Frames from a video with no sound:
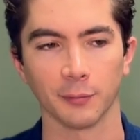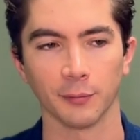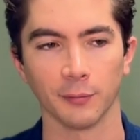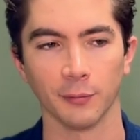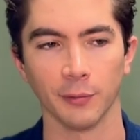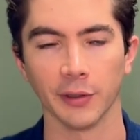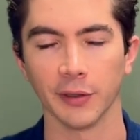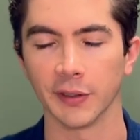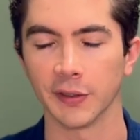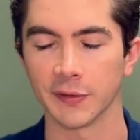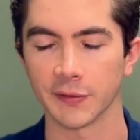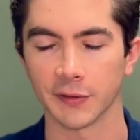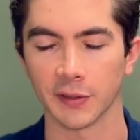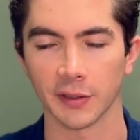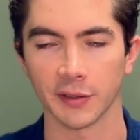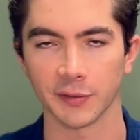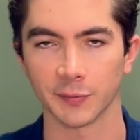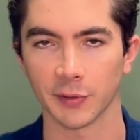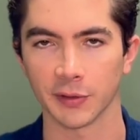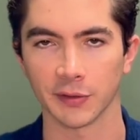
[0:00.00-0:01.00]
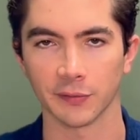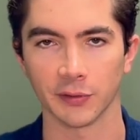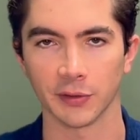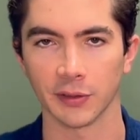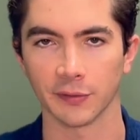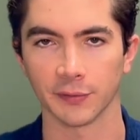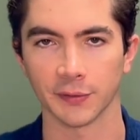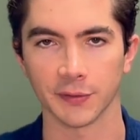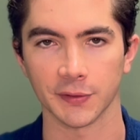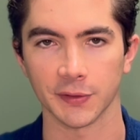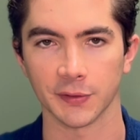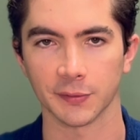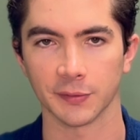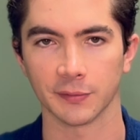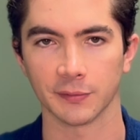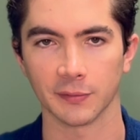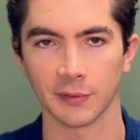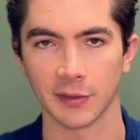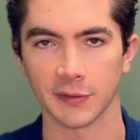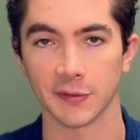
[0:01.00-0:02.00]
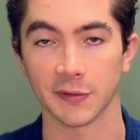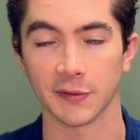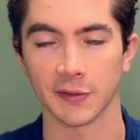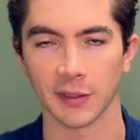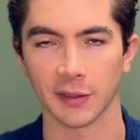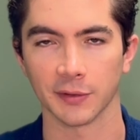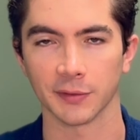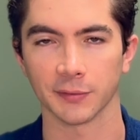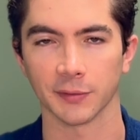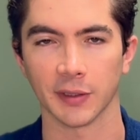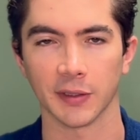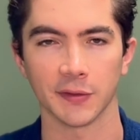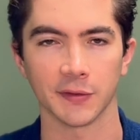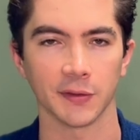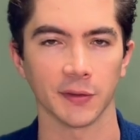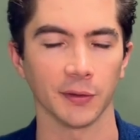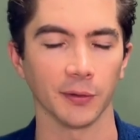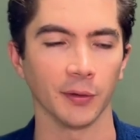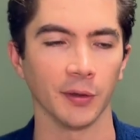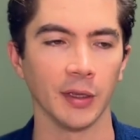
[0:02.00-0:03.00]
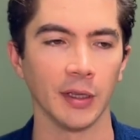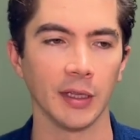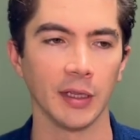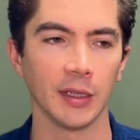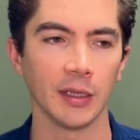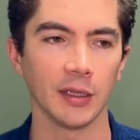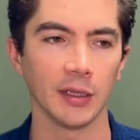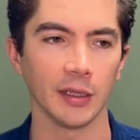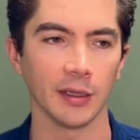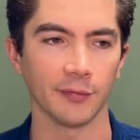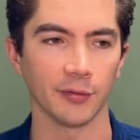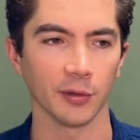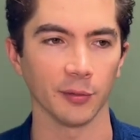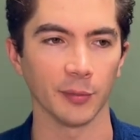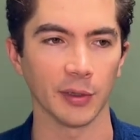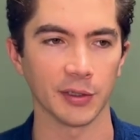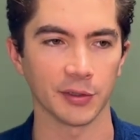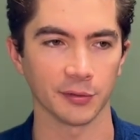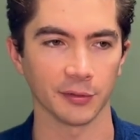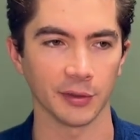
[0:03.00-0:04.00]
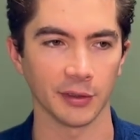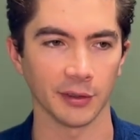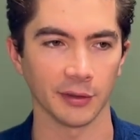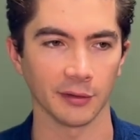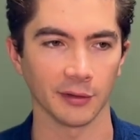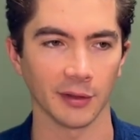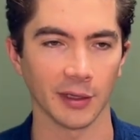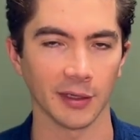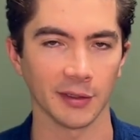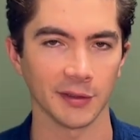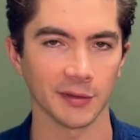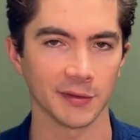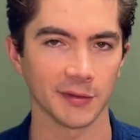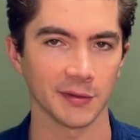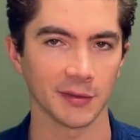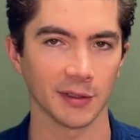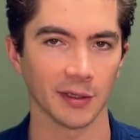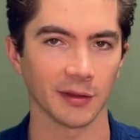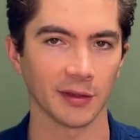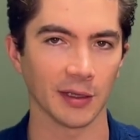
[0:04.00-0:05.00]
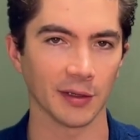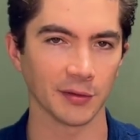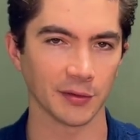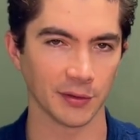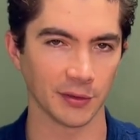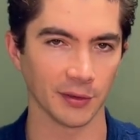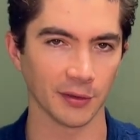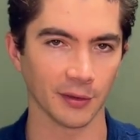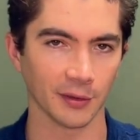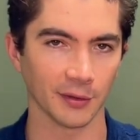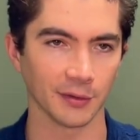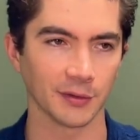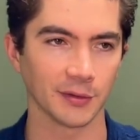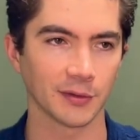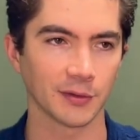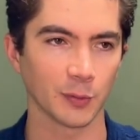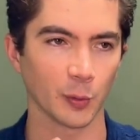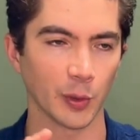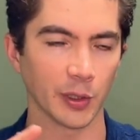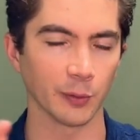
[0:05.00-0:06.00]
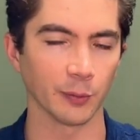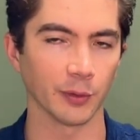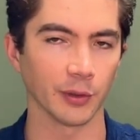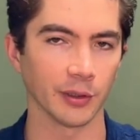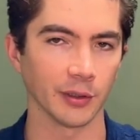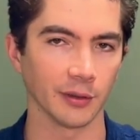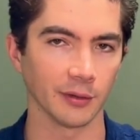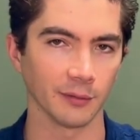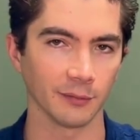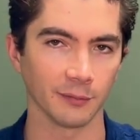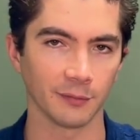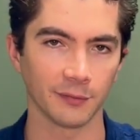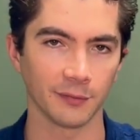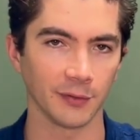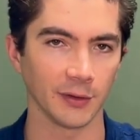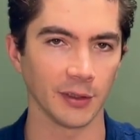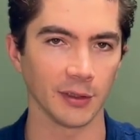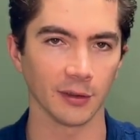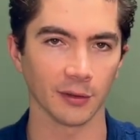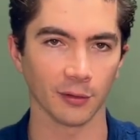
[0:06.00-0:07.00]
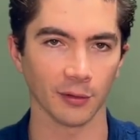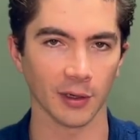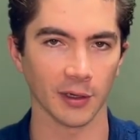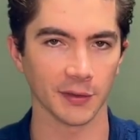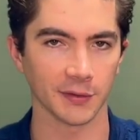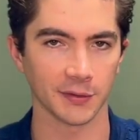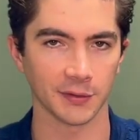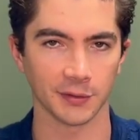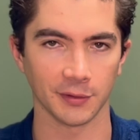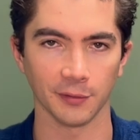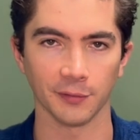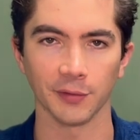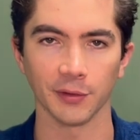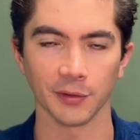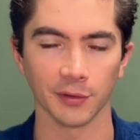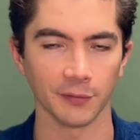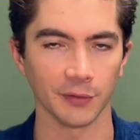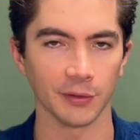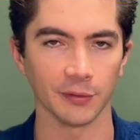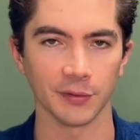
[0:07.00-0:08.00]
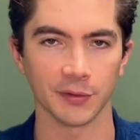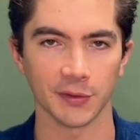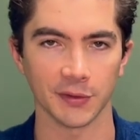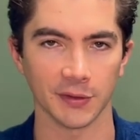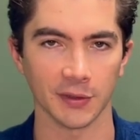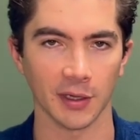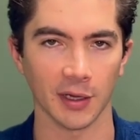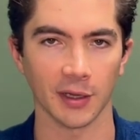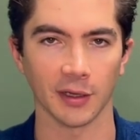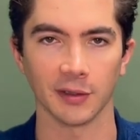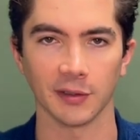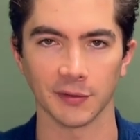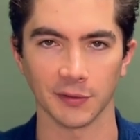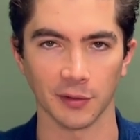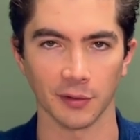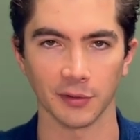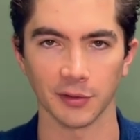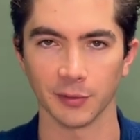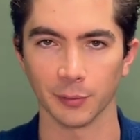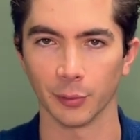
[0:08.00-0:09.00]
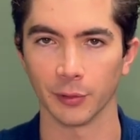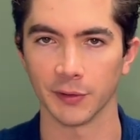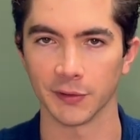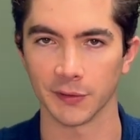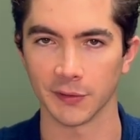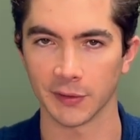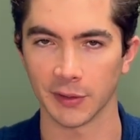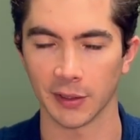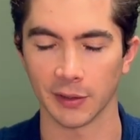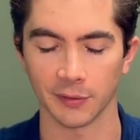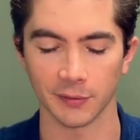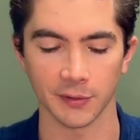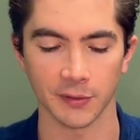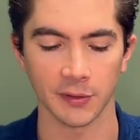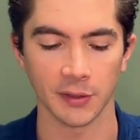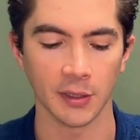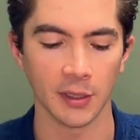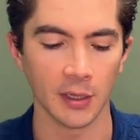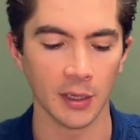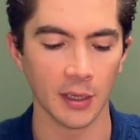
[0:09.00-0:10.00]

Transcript: really is not as much of a difference as it sounds, right? So if you're measuring that distance at 1,000 yards, 21 feet across your field of view is just not as noticeable as it sounds.